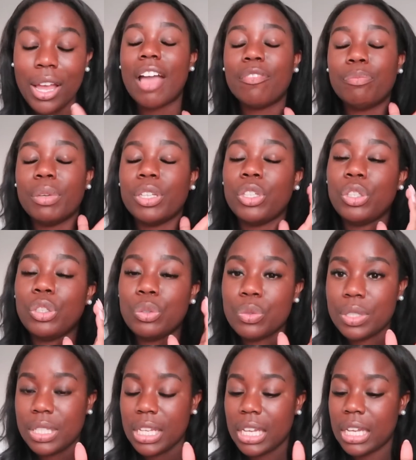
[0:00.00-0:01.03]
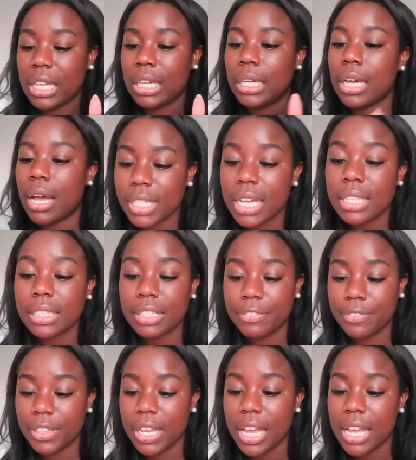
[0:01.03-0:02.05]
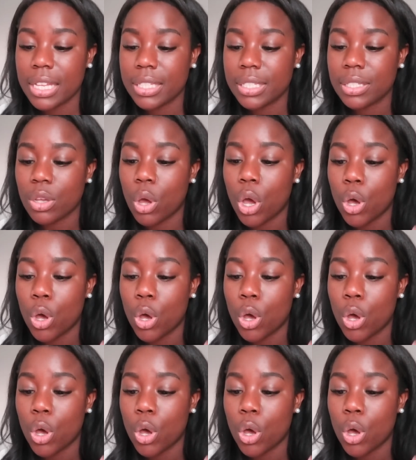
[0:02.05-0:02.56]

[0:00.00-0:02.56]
I've been using Califia's